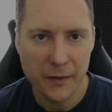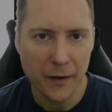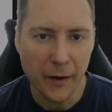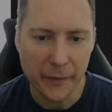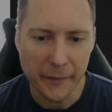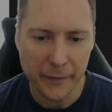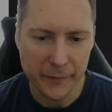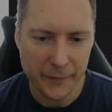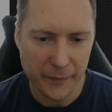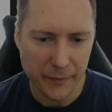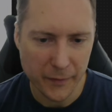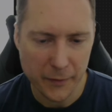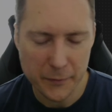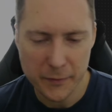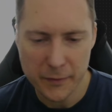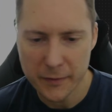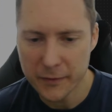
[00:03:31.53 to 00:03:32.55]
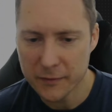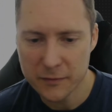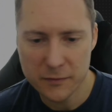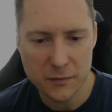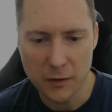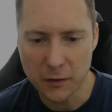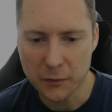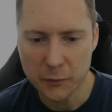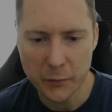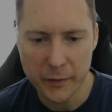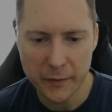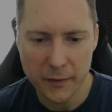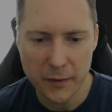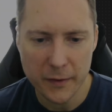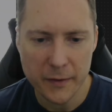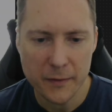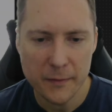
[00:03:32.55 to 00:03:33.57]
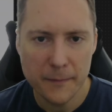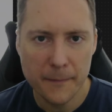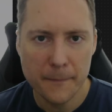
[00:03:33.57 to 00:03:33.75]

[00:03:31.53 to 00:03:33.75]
I know the owner, he's a great guy.